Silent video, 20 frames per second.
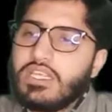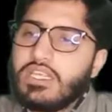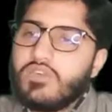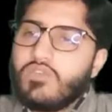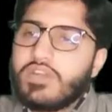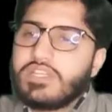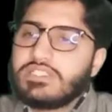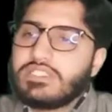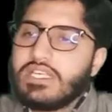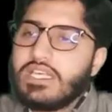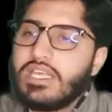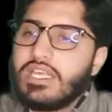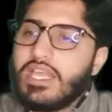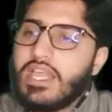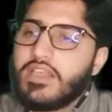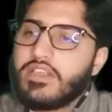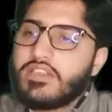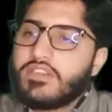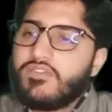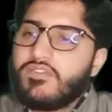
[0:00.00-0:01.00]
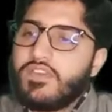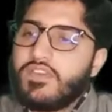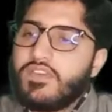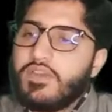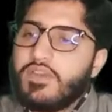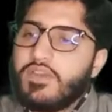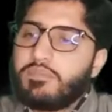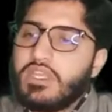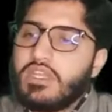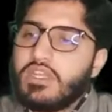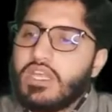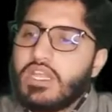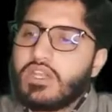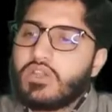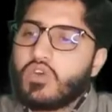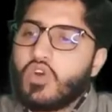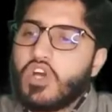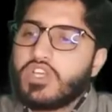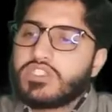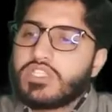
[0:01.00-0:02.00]
What is A? A is 15 and
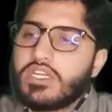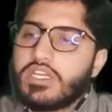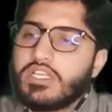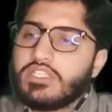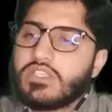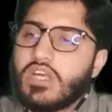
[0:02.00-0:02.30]
cos 30 is